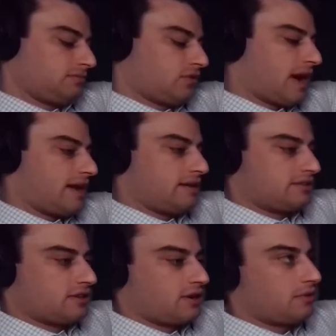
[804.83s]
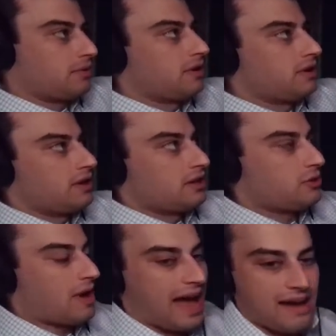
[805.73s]
Right. So
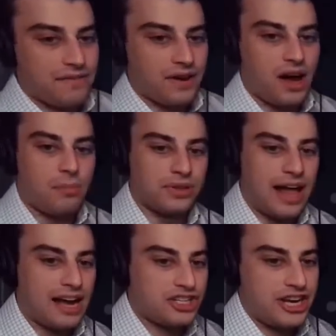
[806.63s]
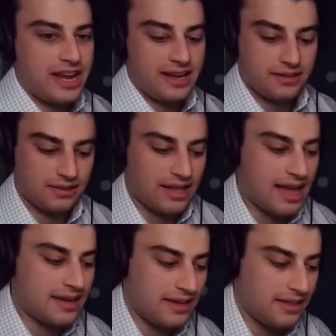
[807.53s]
you have a blockchain
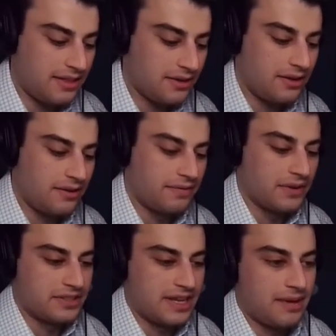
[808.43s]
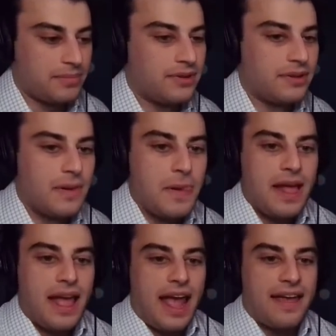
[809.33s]
like Ethereum, for example,
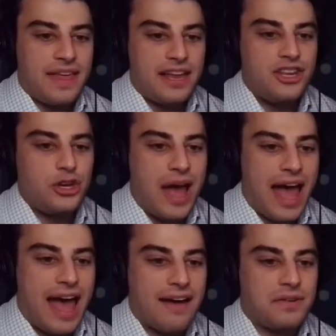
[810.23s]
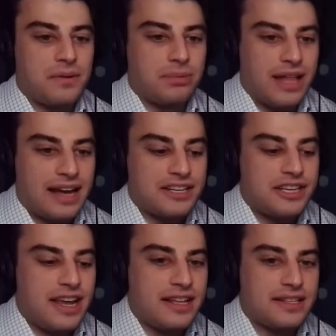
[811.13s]
and then you have
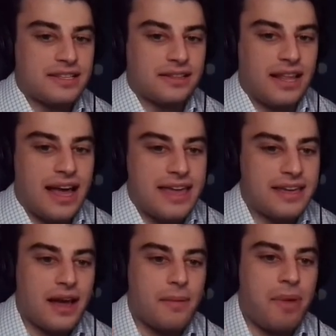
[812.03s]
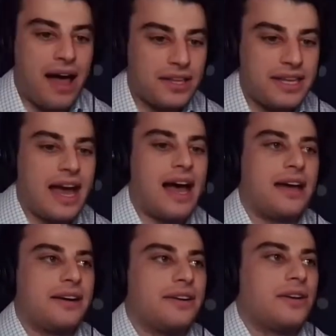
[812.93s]
blockchains like
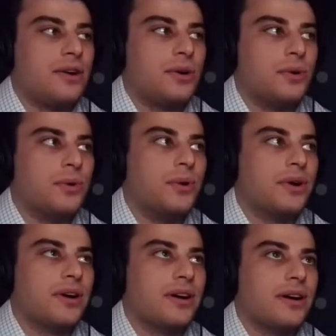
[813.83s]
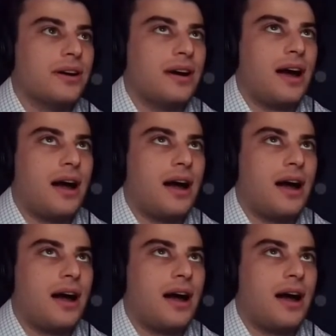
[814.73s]
Polygon or